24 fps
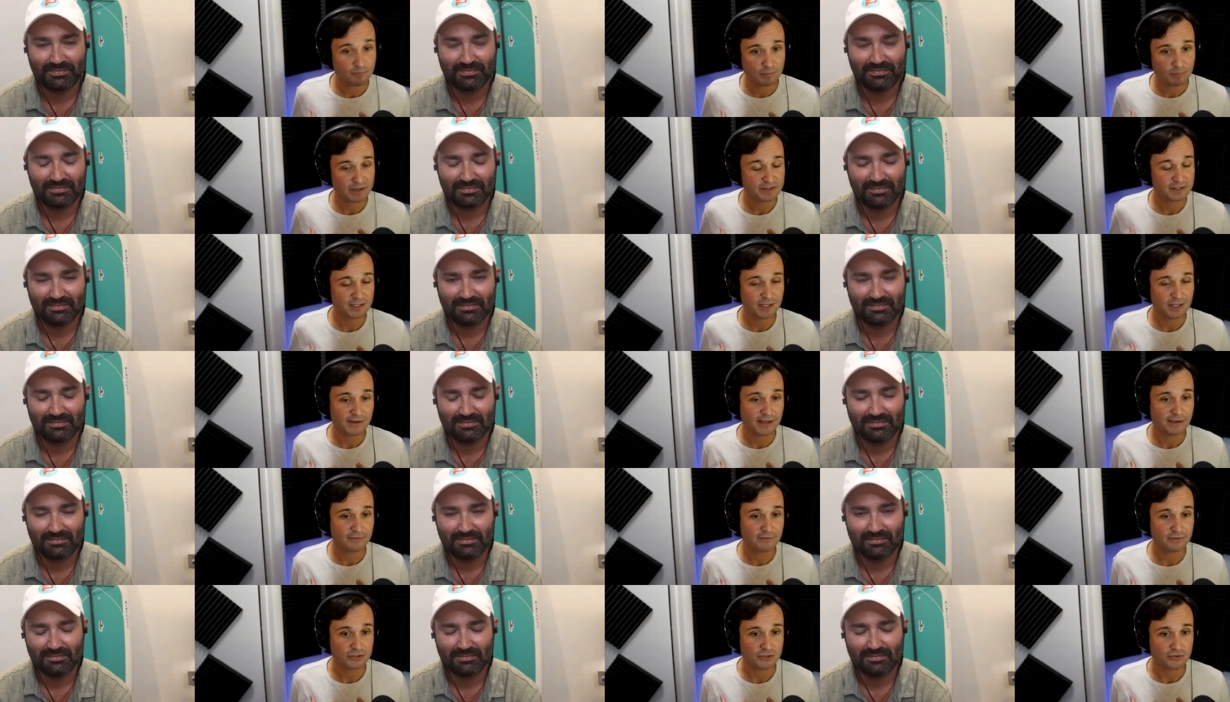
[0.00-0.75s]
Speaker 1: myself
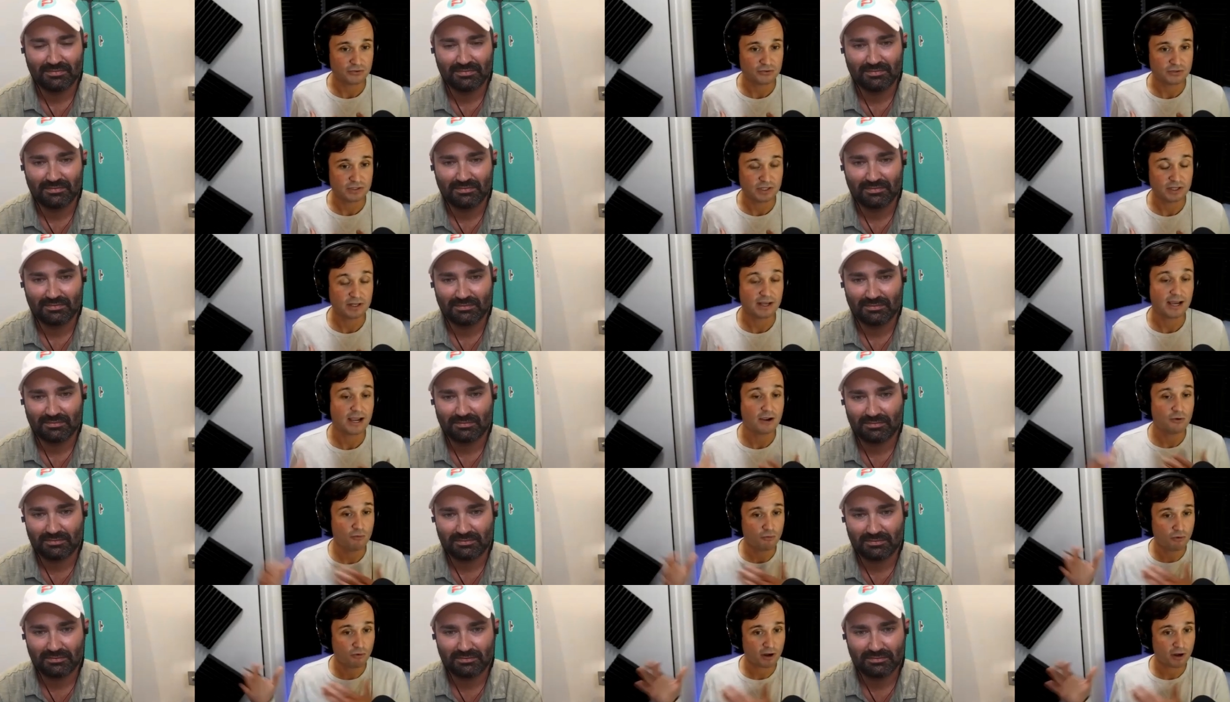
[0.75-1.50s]
haven't used it. I
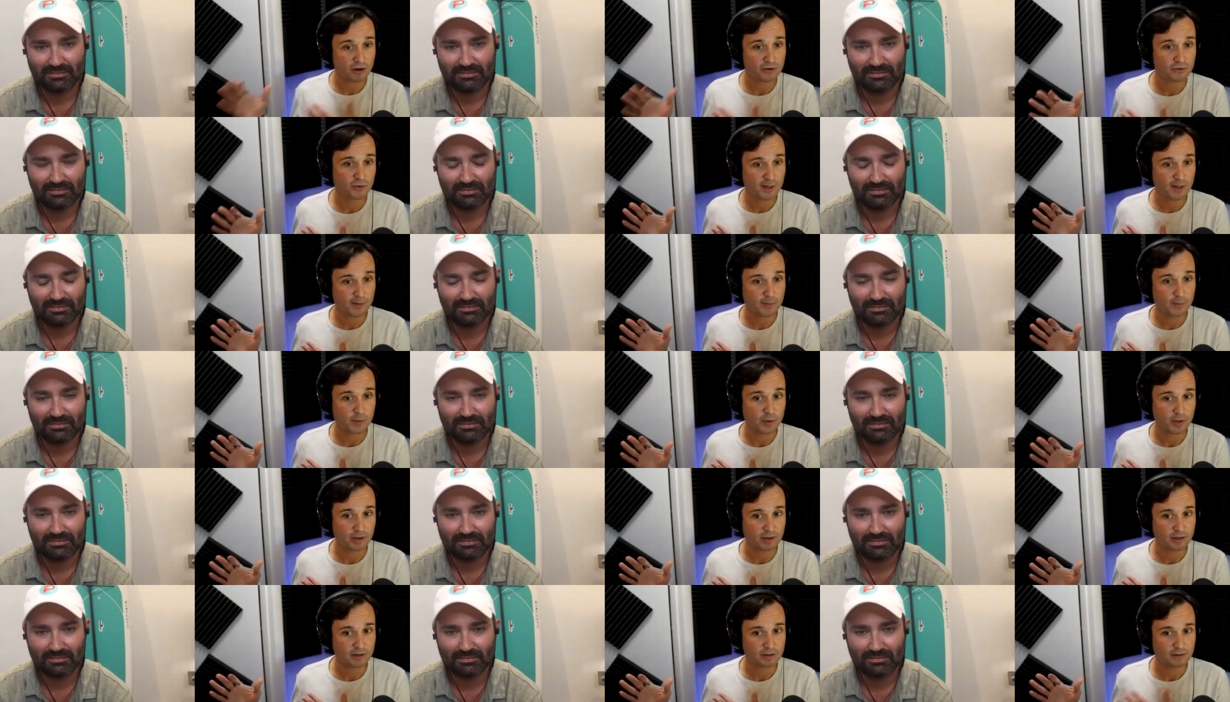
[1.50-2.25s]
walked through that
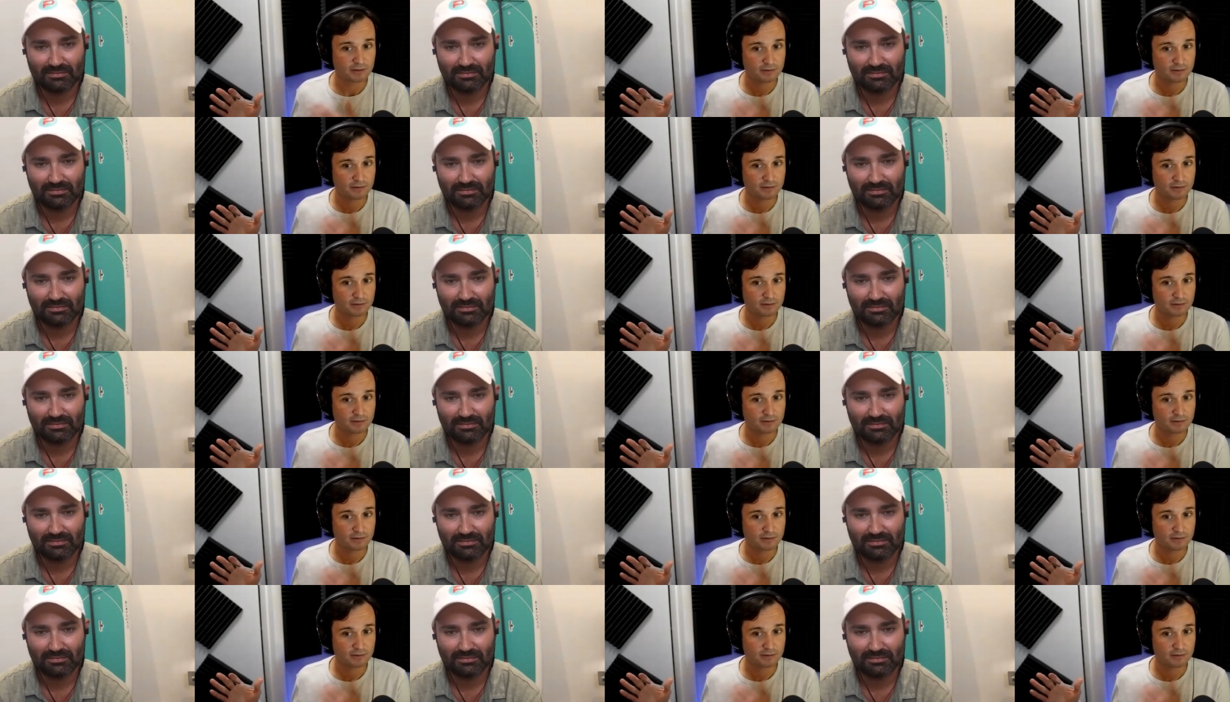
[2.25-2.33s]
park.